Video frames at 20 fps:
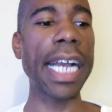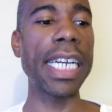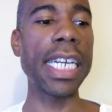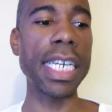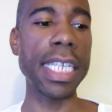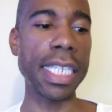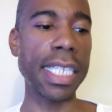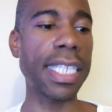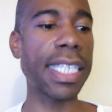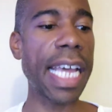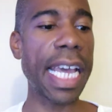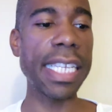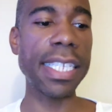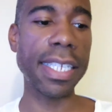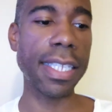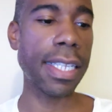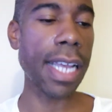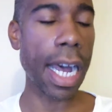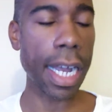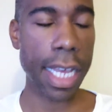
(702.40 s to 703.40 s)
I couldn't
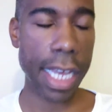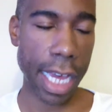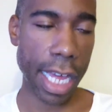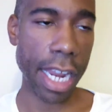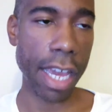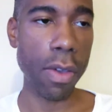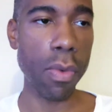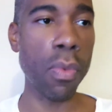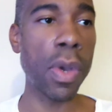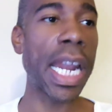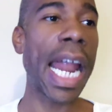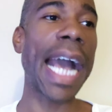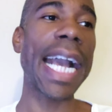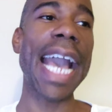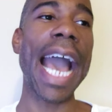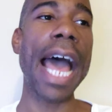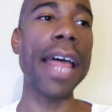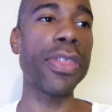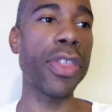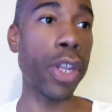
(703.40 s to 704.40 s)
stay stuck in it when
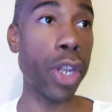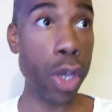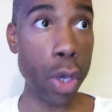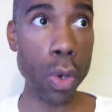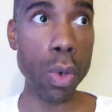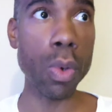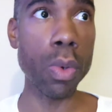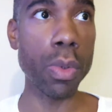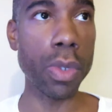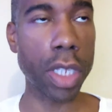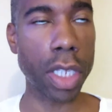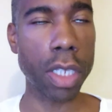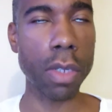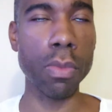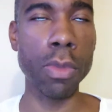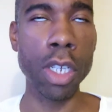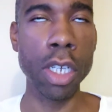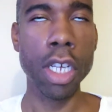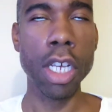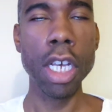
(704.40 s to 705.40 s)
I got the
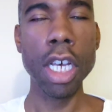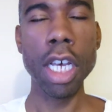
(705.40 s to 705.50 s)
news